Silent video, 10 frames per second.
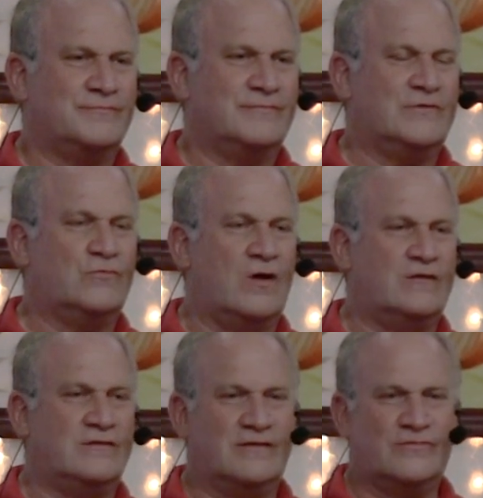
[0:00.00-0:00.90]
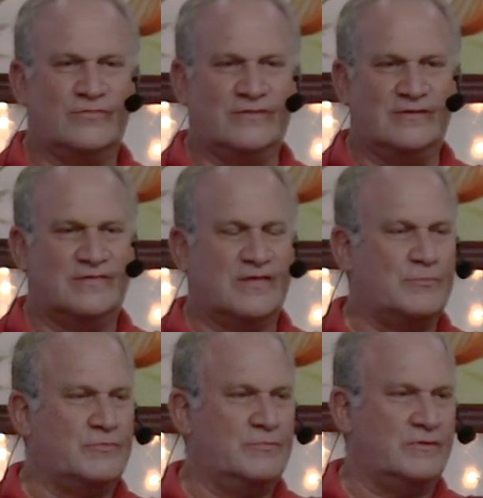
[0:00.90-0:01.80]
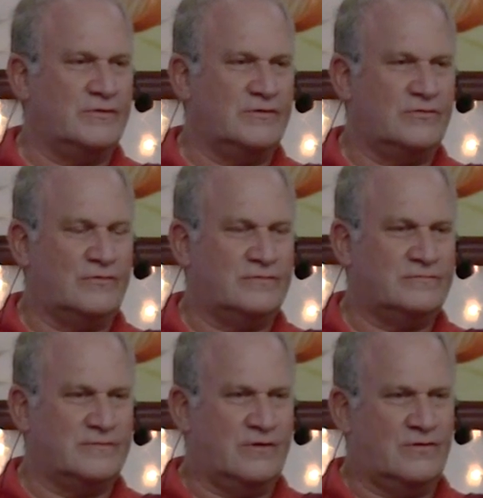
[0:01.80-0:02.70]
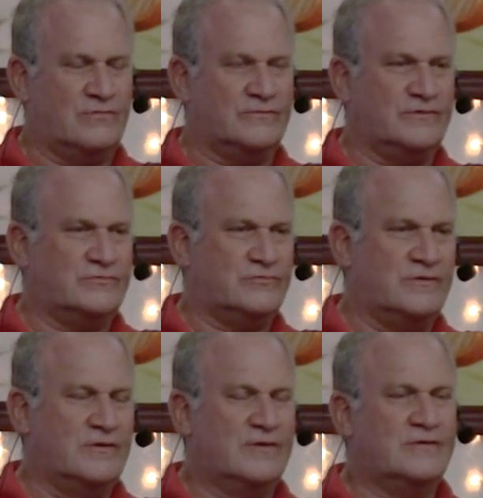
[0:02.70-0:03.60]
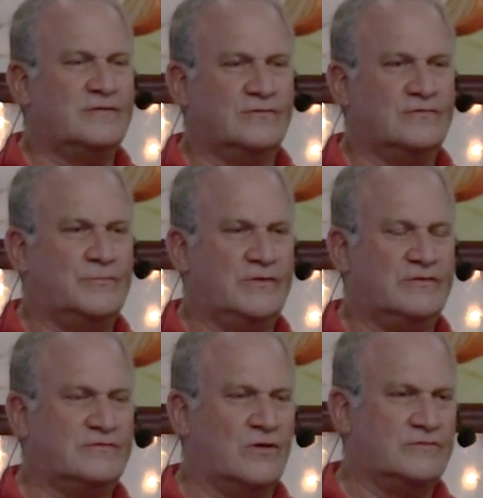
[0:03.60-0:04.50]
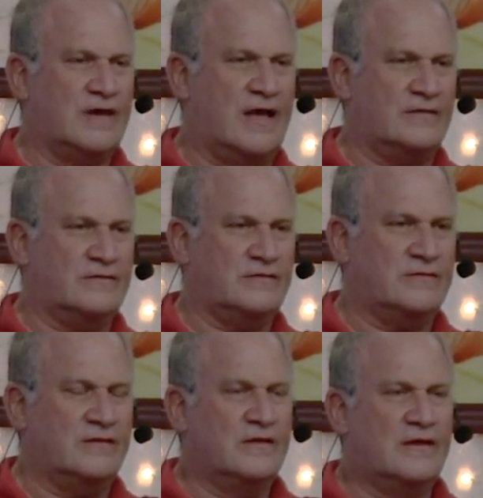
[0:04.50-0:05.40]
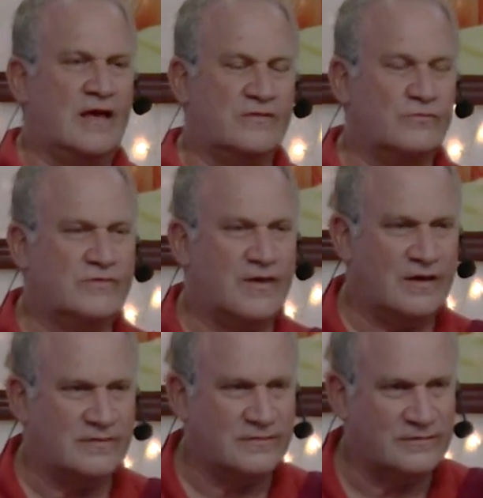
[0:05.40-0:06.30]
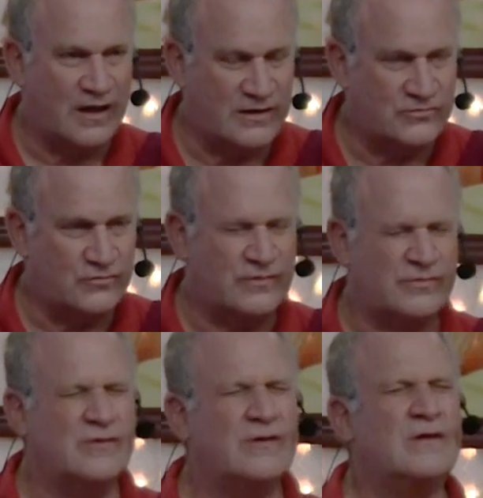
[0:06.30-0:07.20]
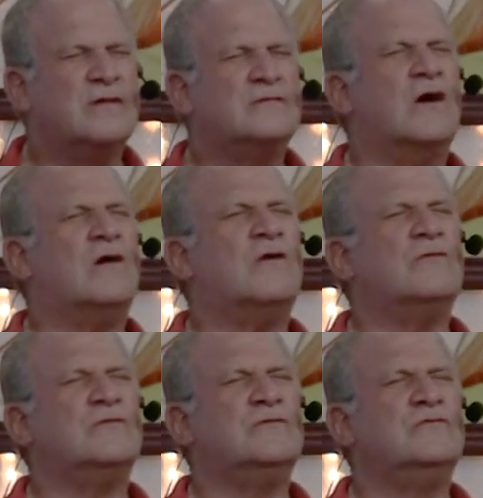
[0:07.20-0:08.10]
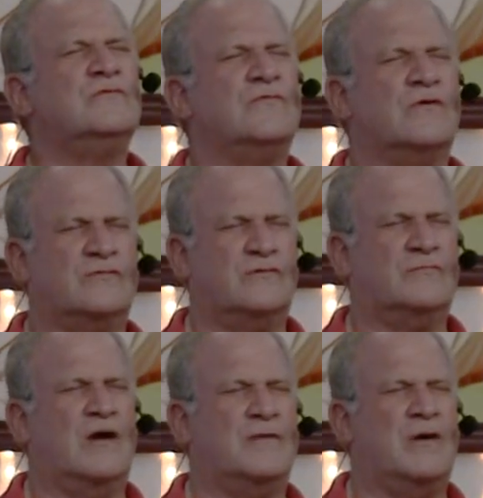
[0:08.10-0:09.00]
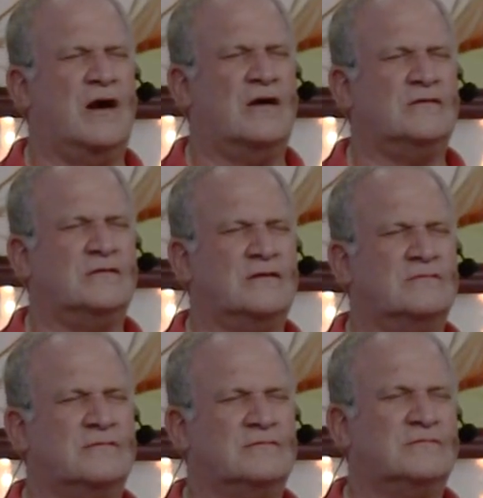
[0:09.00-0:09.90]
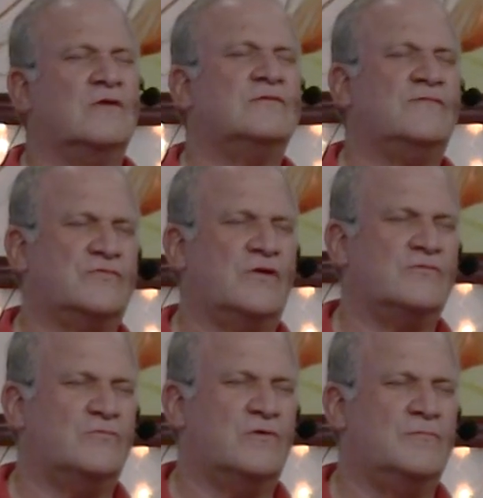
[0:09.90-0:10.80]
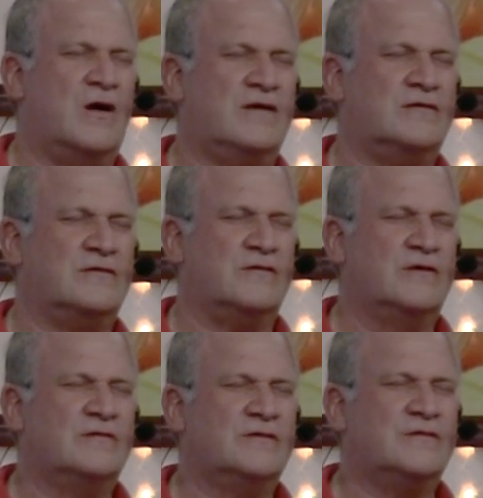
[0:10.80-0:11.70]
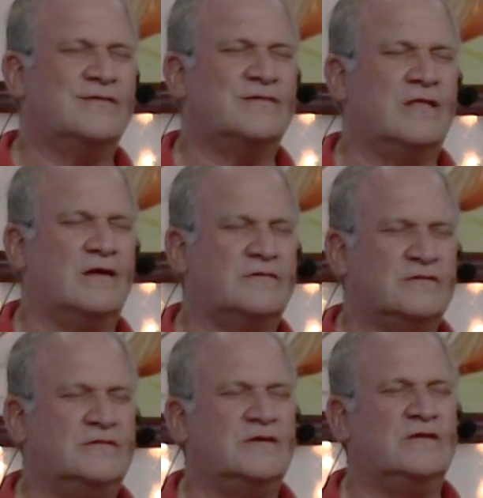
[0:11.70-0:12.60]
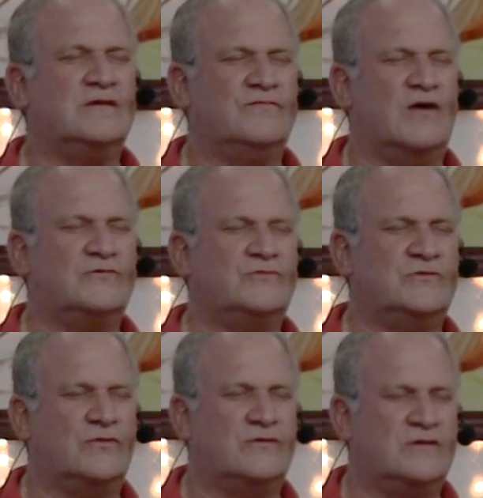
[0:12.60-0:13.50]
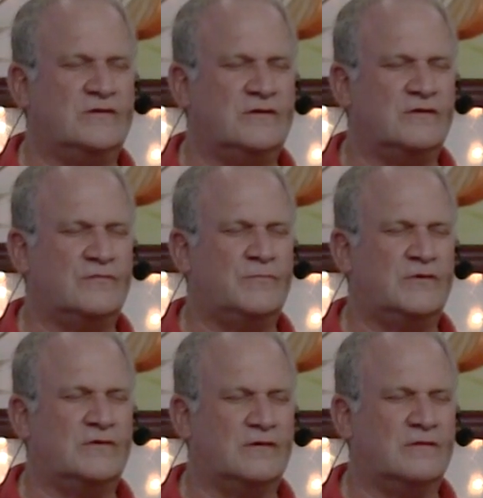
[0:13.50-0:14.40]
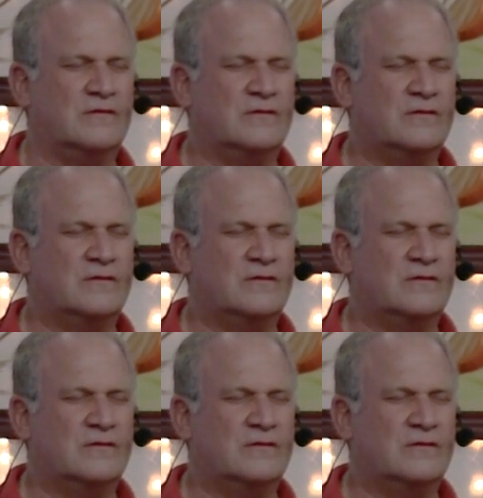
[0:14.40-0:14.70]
the oneness or the inseparability or the wholeness, or, you know, to be the totality. As we say in the tantras, the whole universe is my body. And don't emphasize the word my here. This is like the deity Vajrayogini speaking.